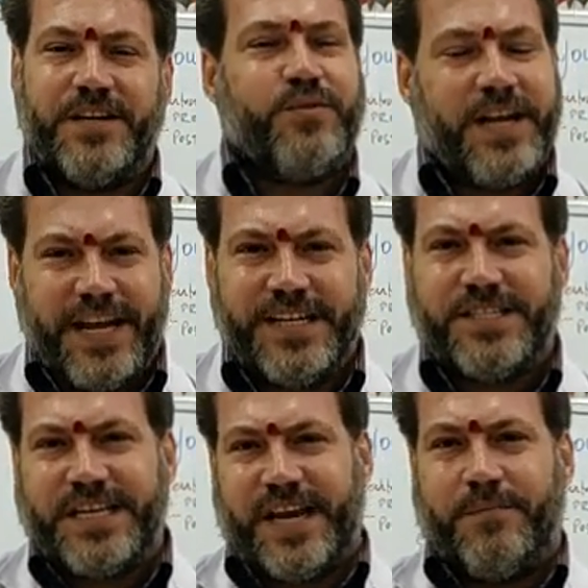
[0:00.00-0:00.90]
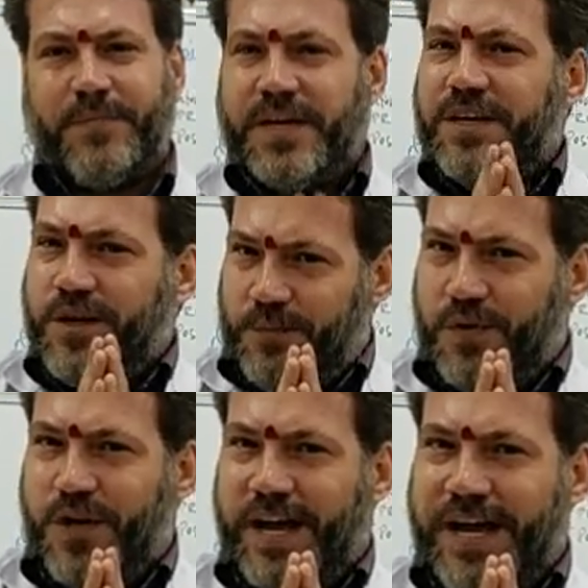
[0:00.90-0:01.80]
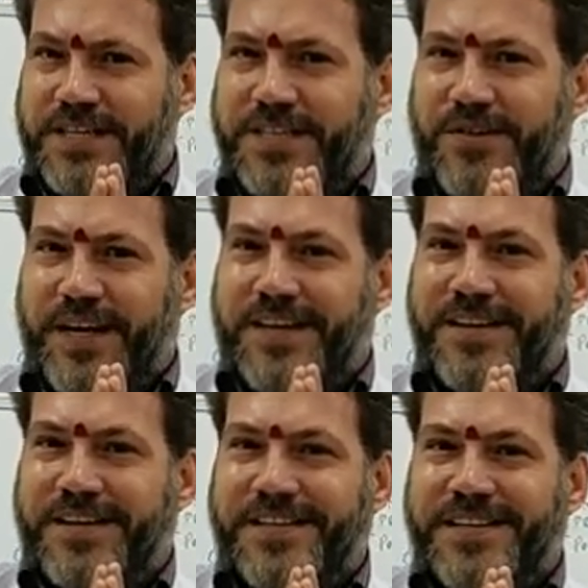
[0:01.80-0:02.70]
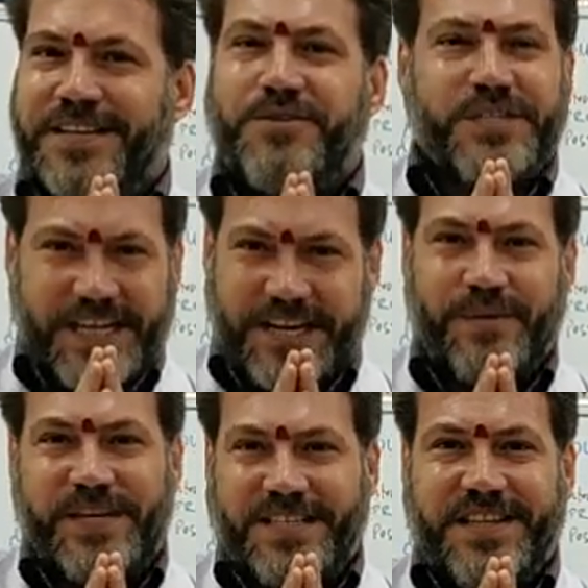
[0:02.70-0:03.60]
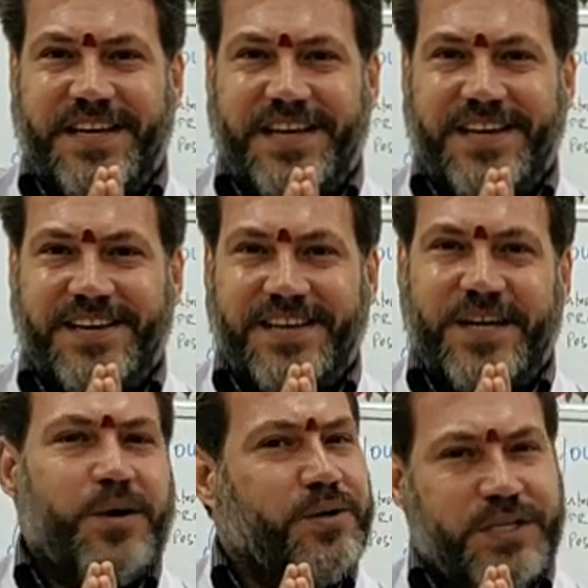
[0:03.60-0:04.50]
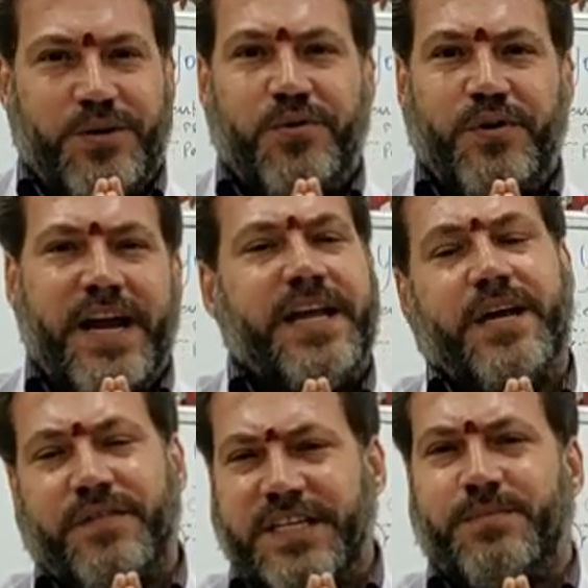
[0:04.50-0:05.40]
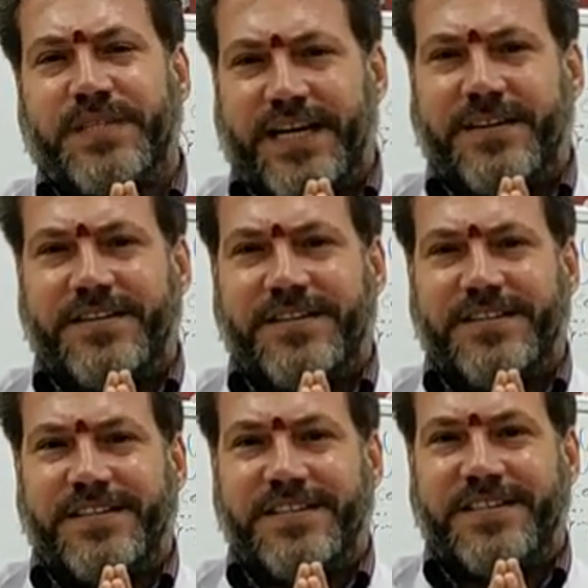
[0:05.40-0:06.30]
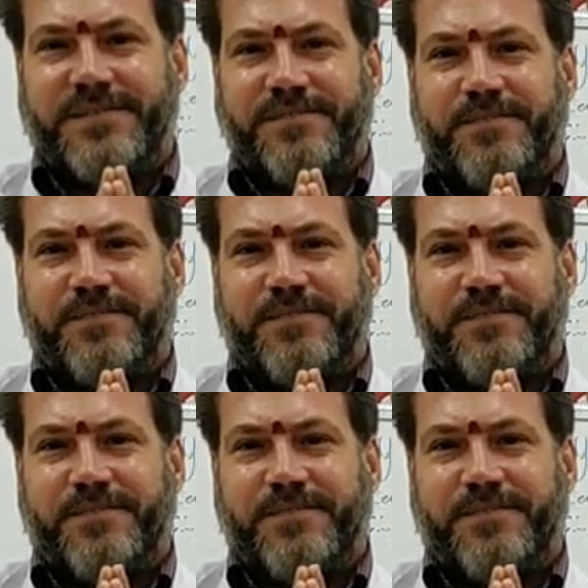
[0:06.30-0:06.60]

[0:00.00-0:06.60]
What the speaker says: to the next time you put your hands together to say namaste or you do any of these practices.